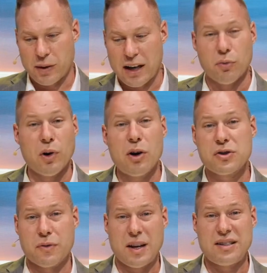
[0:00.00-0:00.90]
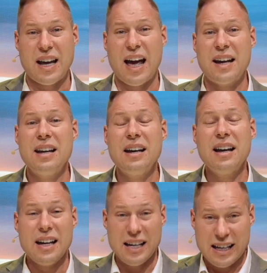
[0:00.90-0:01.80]
when he rose from the dead,
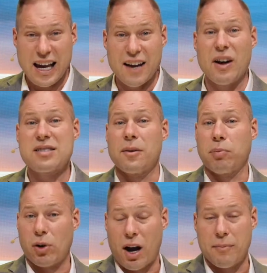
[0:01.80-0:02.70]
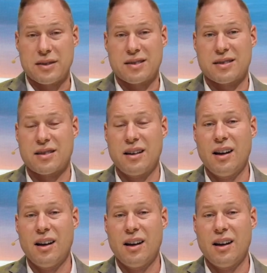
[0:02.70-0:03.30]
he gave us the promise